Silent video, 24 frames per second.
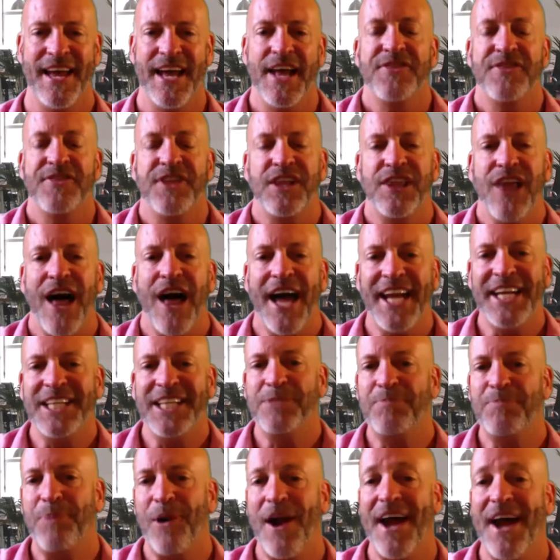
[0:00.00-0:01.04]
The Lions
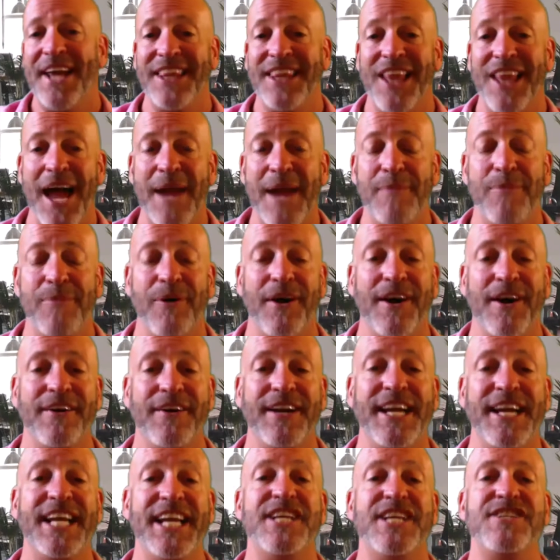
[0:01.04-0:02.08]
Pride
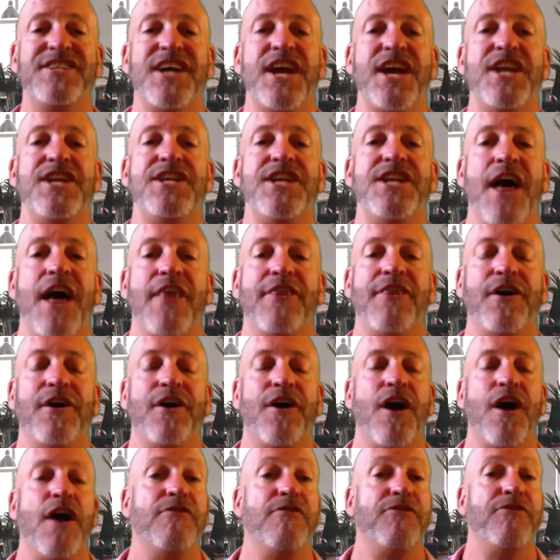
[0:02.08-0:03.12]
Library is
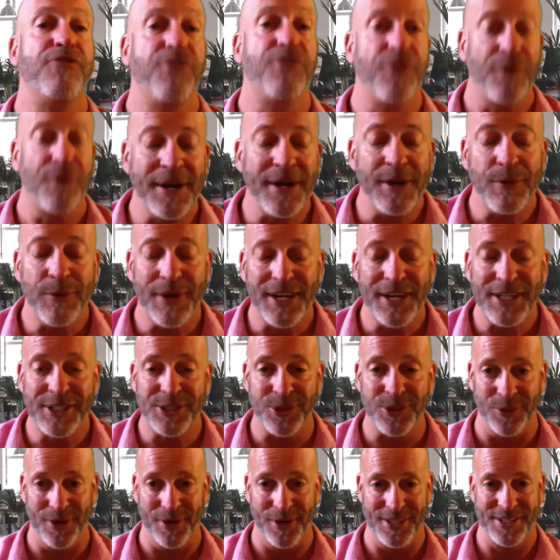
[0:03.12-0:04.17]
another free
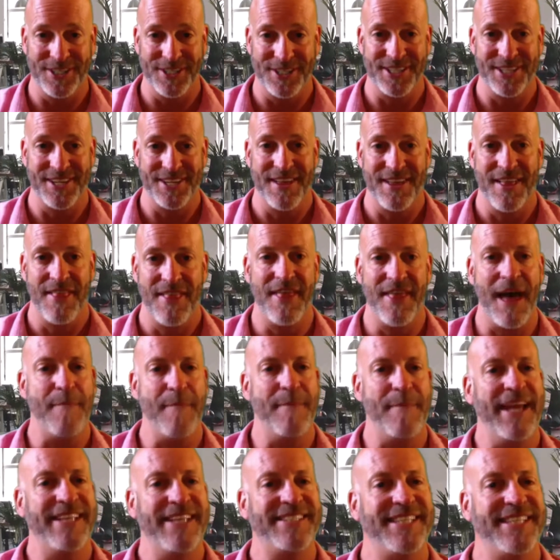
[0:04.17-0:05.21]
resource that
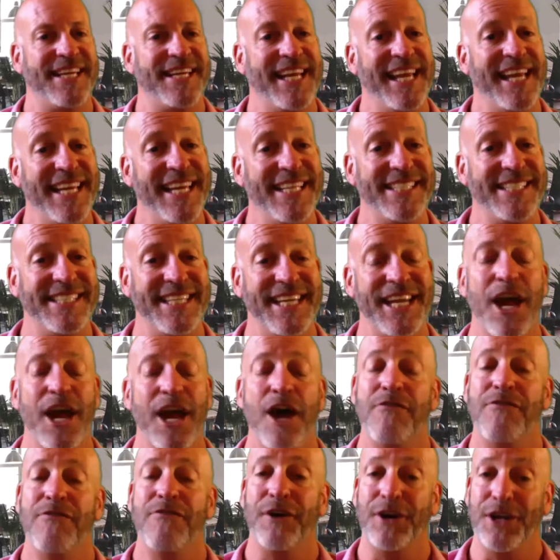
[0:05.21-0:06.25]
makes it easy
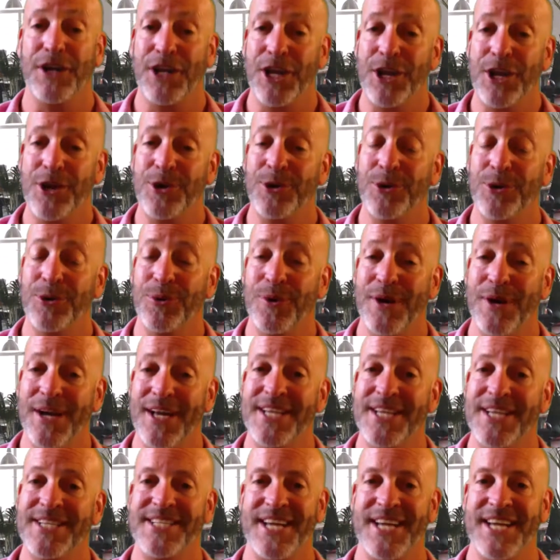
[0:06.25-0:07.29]
for you
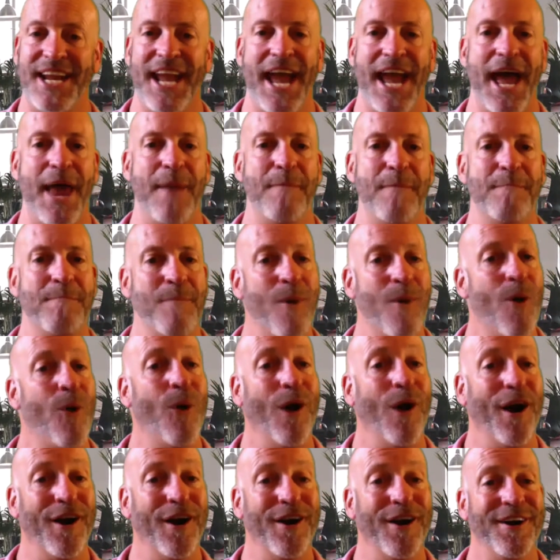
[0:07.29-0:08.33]
to get
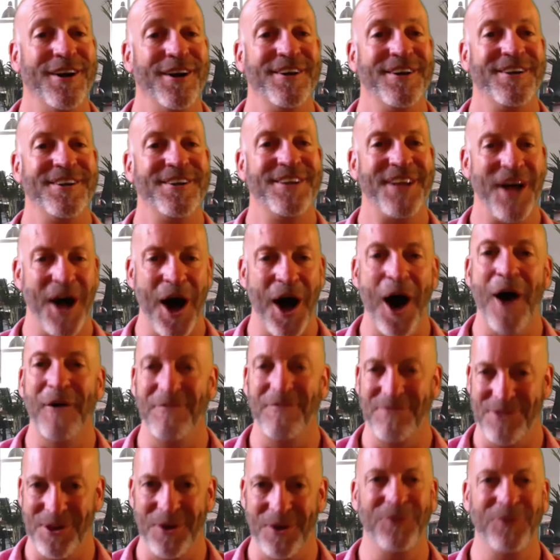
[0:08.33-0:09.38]
more of
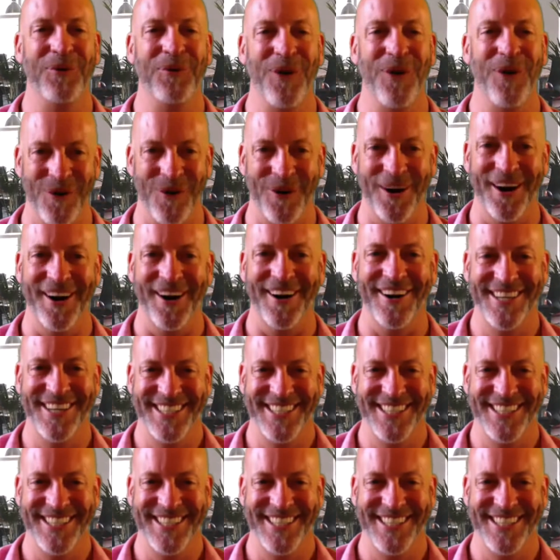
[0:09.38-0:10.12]
the roar.